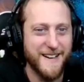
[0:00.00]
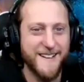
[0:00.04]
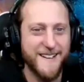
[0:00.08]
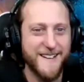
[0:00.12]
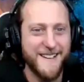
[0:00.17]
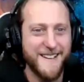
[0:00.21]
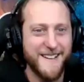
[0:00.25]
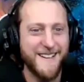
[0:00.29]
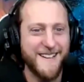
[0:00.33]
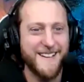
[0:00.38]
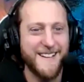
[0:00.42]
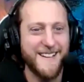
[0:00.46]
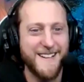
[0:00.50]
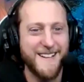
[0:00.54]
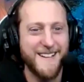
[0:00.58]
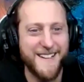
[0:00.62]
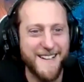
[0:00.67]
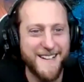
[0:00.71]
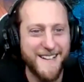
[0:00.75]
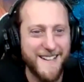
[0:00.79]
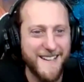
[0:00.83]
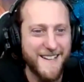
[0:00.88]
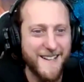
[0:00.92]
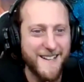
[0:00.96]
oh, yeah. funny.
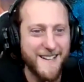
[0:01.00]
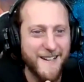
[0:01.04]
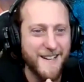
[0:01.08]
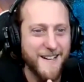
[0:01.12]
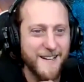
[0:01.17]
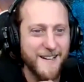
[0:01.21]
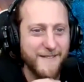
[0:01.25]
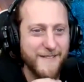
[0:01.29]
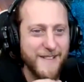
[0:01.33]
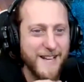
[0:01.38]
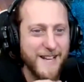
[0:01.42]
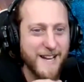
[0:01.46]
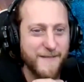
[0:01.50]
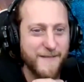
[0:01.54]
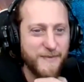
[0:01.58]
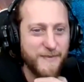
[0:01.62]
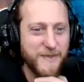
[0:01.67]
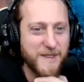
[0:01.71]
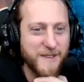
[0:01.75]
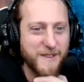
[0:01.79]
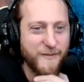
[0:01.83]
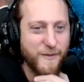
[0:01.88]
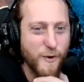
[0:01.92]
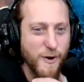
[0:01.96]
Uh, yeah,
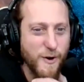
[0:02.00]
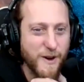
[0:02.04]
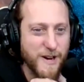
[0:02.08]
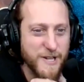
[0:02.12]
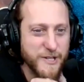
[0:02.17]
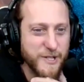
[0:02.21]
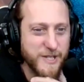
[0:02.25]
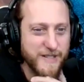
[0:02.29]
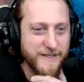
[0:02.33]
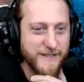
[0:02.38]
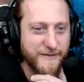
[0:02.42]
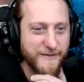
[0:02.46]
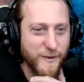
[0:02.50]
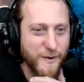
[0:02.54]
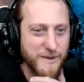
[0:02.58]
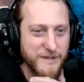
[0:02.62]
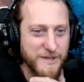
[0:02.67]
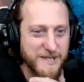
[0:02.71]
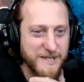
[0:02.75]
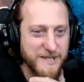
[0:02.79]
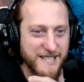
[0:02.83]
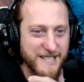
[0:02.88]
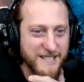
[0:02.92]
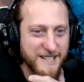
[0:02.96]

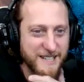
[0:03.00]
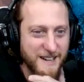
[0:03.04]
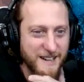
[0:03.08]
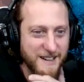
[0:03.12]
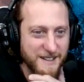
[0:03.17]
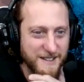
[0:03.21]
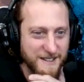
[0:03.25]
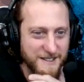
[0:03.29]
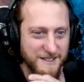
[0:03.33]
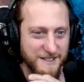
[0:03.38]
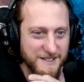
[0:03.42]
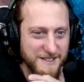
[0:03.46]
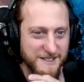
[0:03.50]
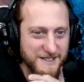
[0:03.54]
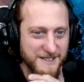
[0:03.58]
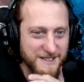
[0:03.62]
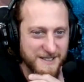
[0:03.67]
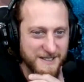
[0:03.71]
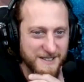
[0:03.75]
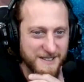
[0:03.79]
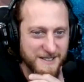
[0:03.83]
$414